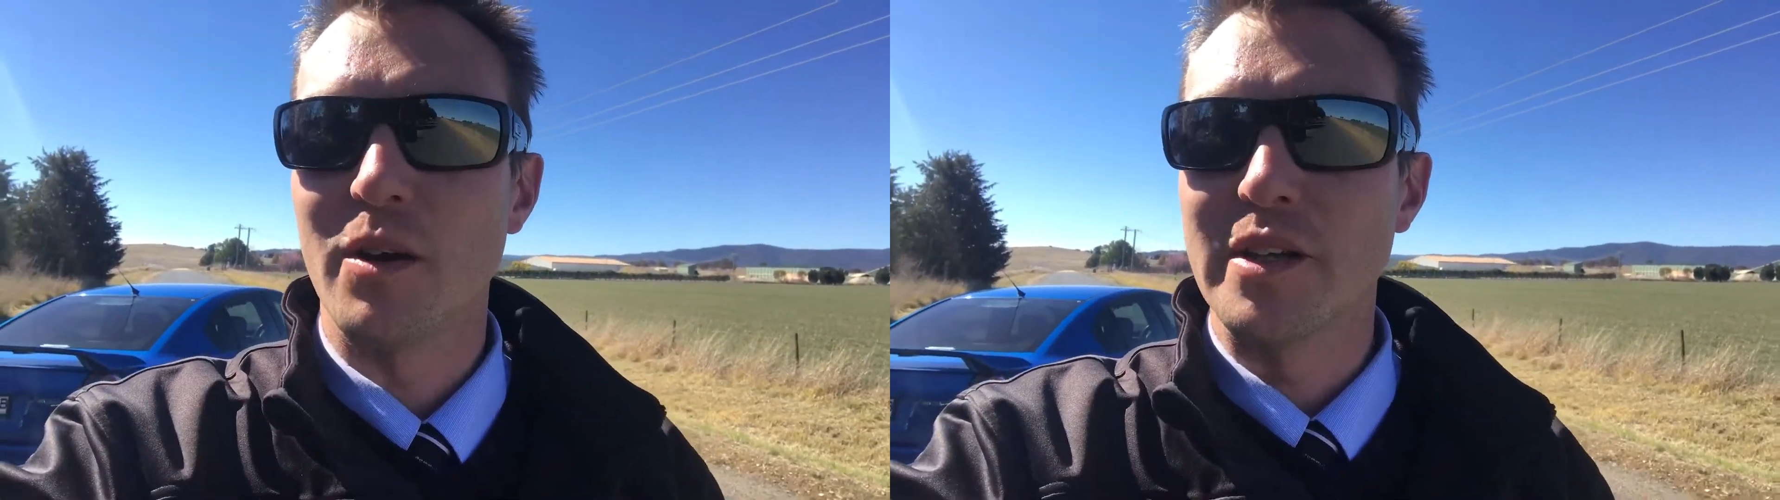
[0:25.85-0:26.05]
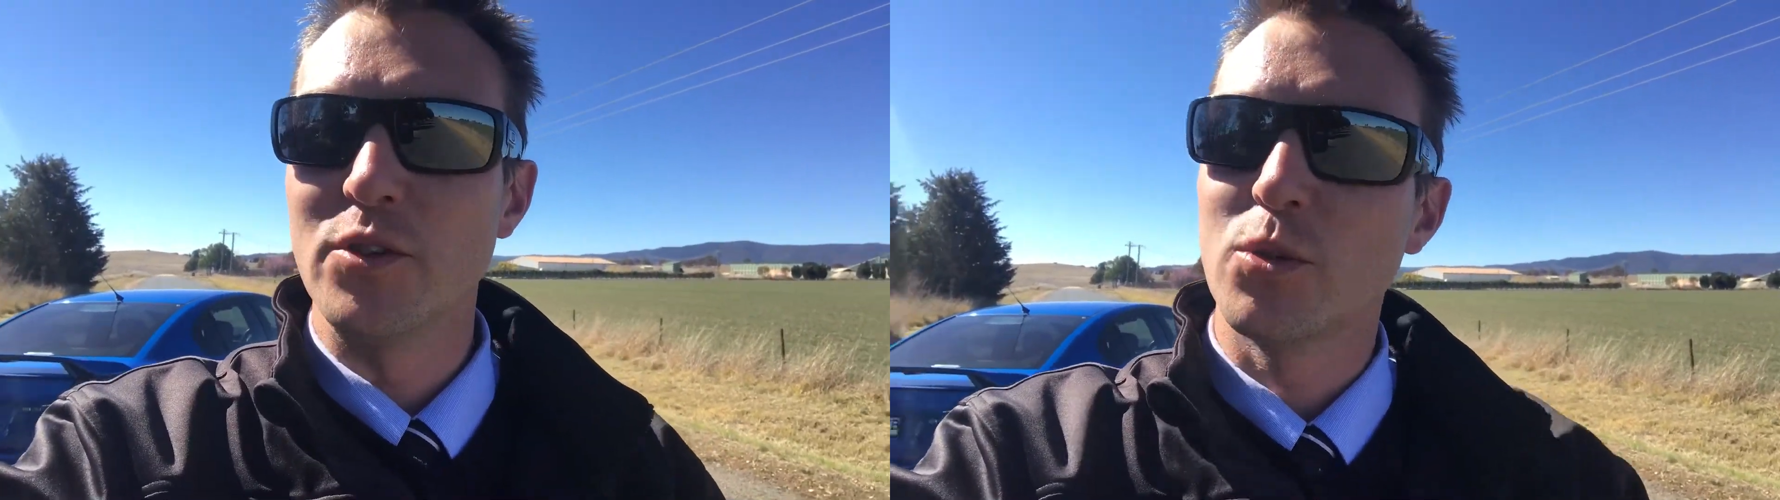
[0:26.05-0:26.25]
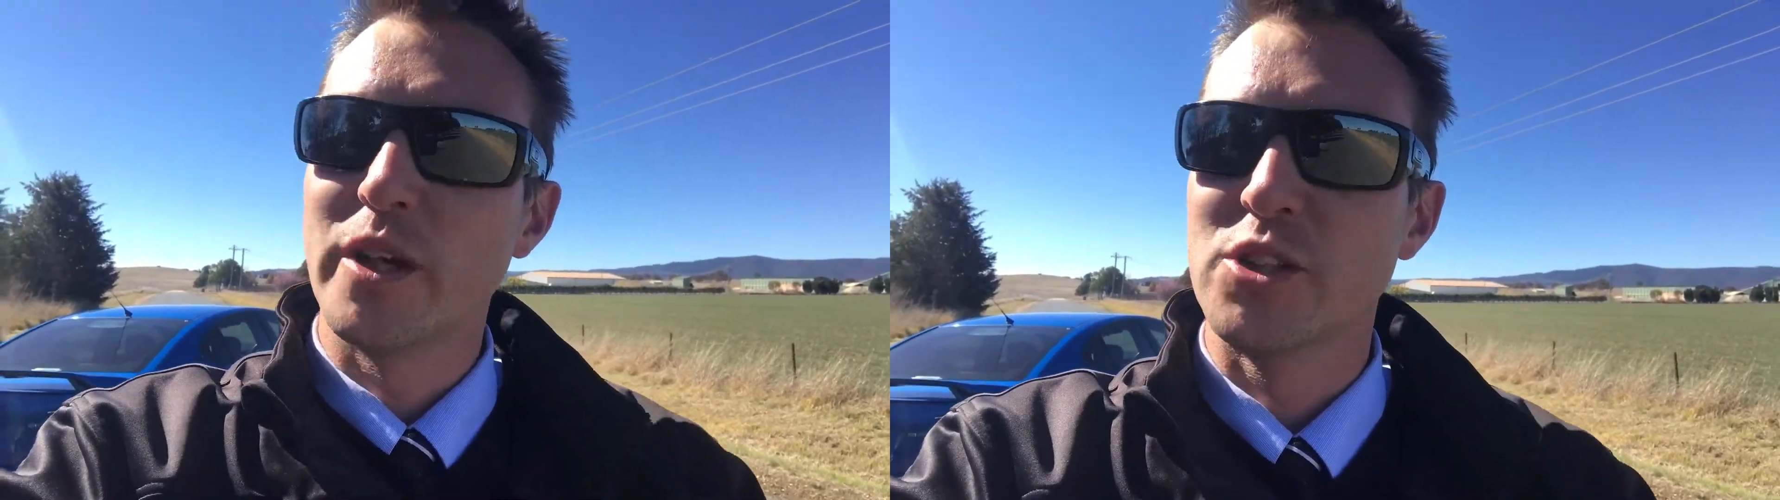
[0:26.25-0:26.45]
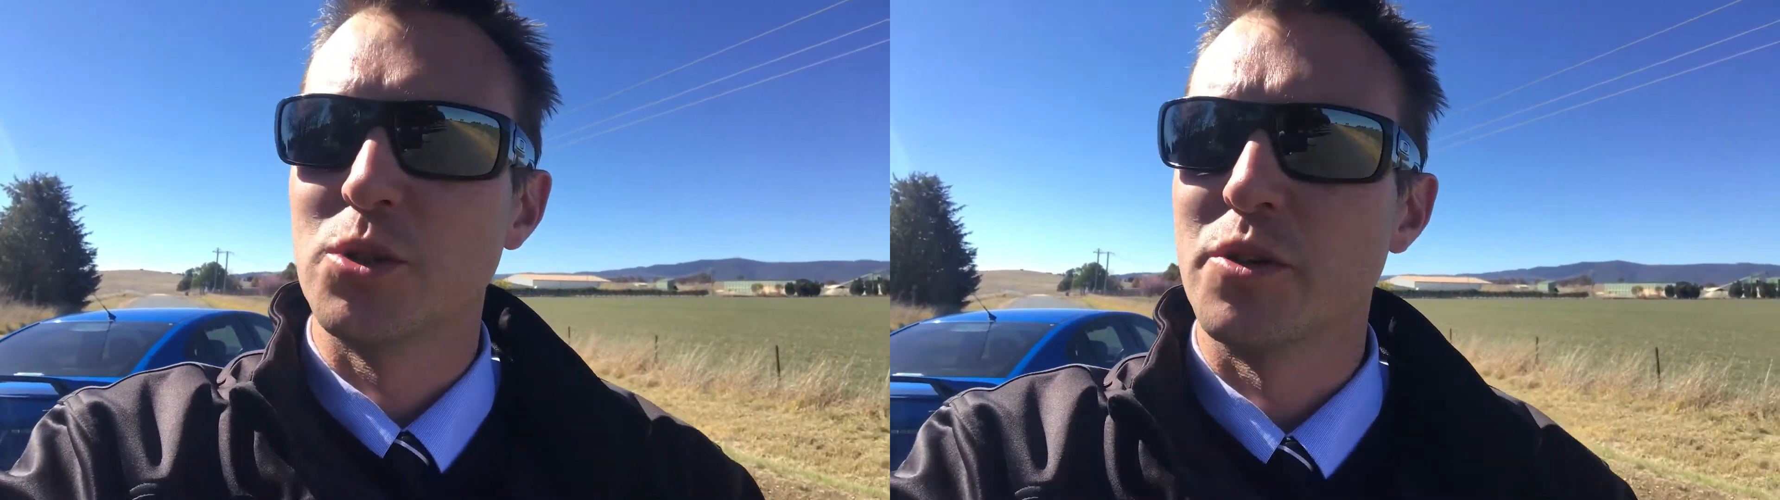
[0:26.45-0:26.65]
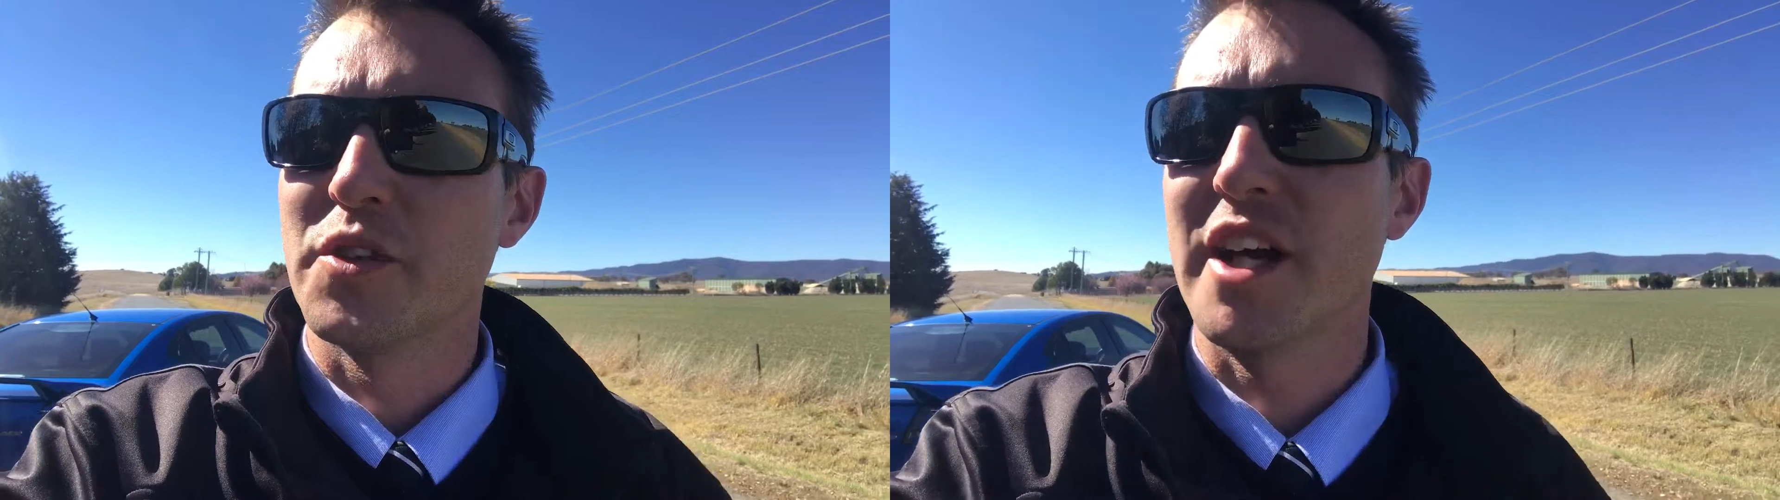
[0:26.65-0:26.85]
I'll give you a quick
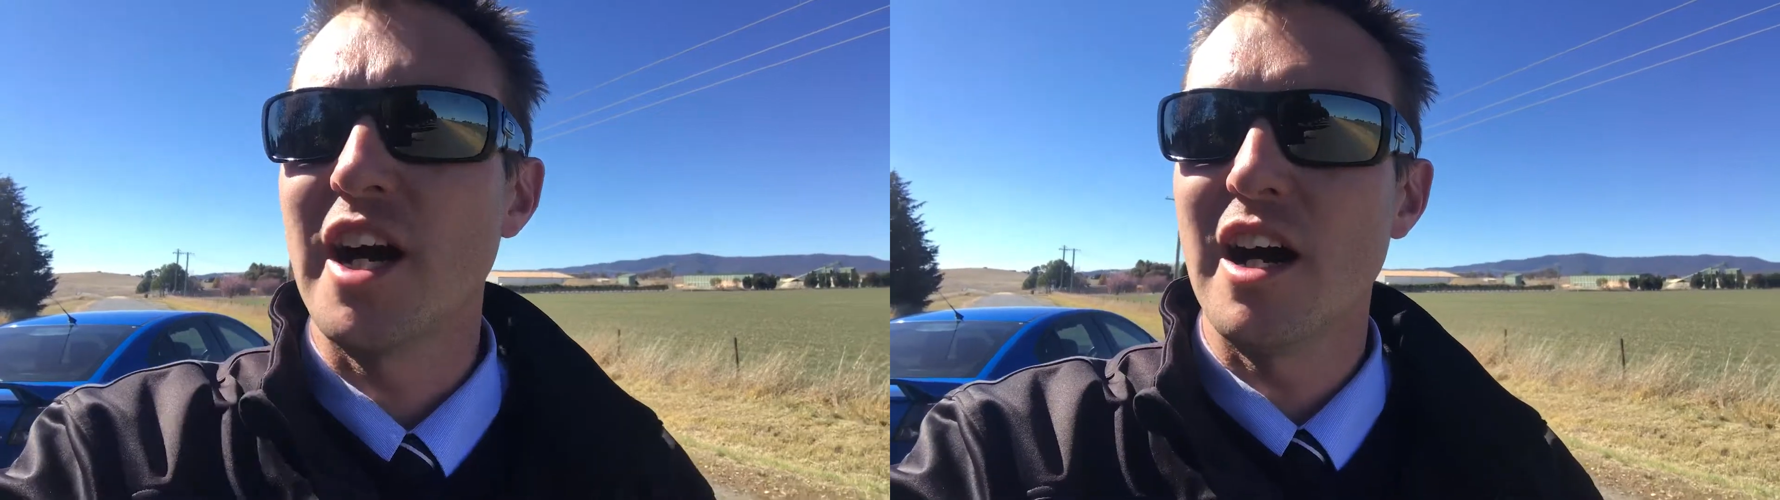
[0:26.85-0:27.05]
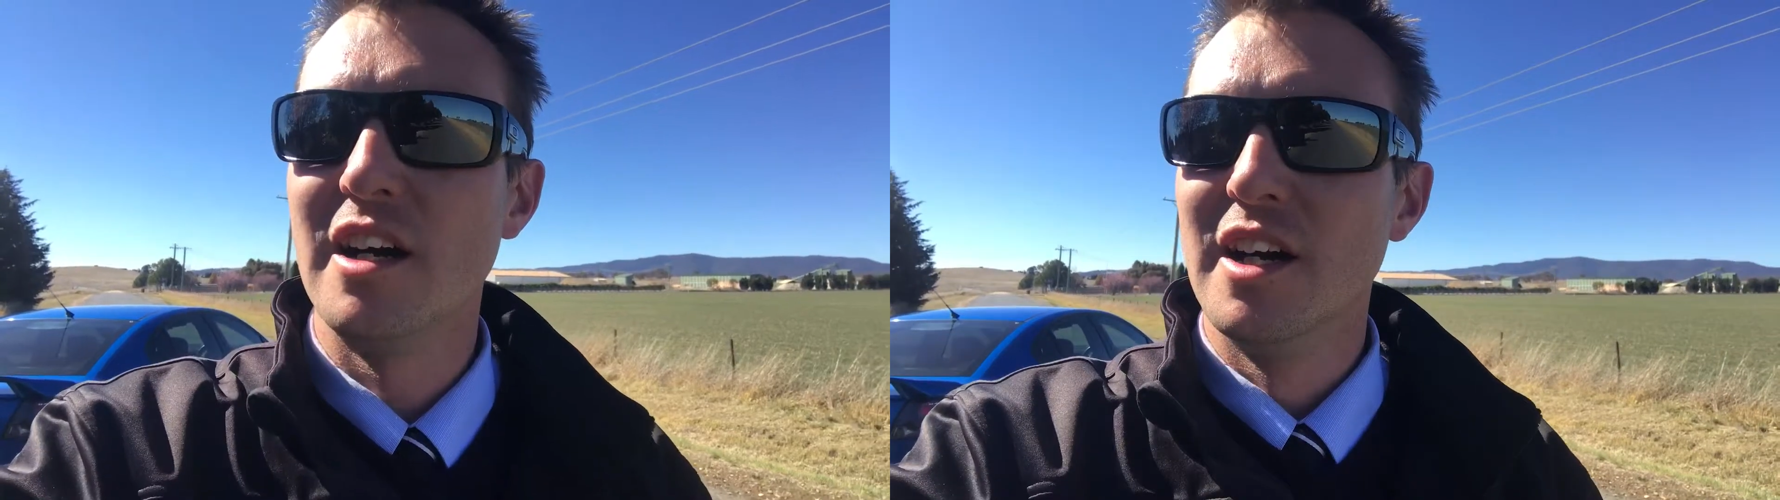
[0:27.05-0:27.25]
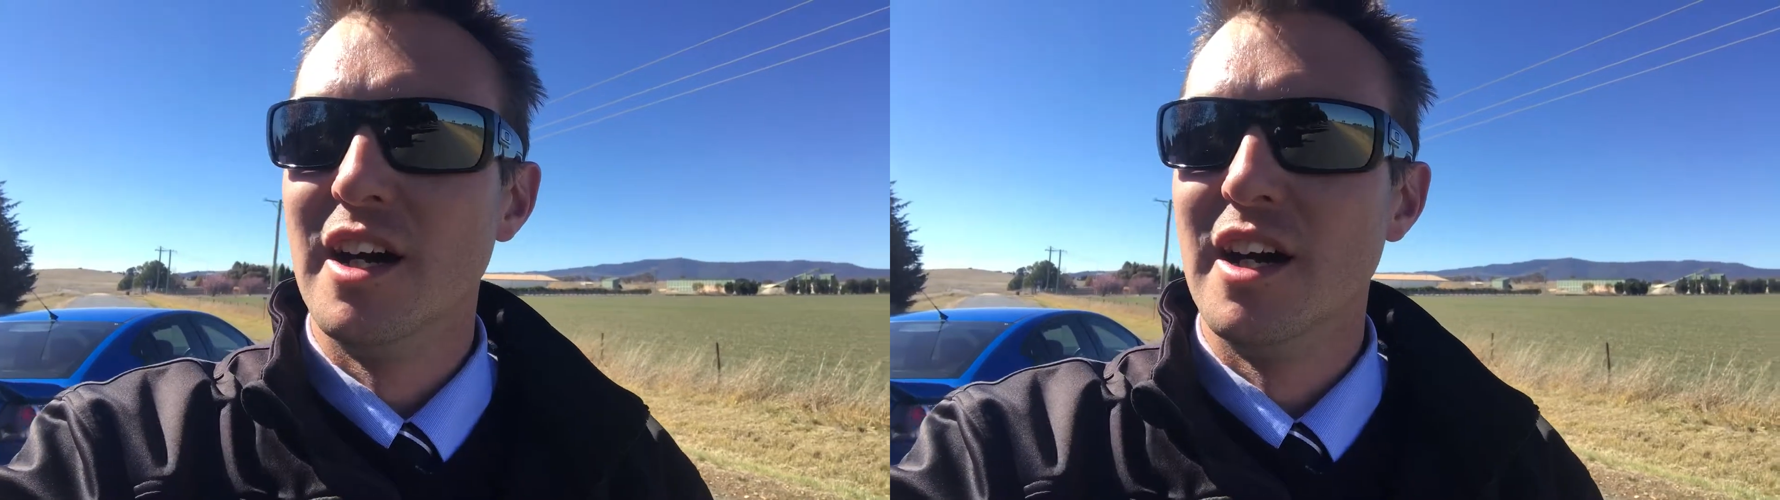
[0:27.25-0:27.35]
tour of the car.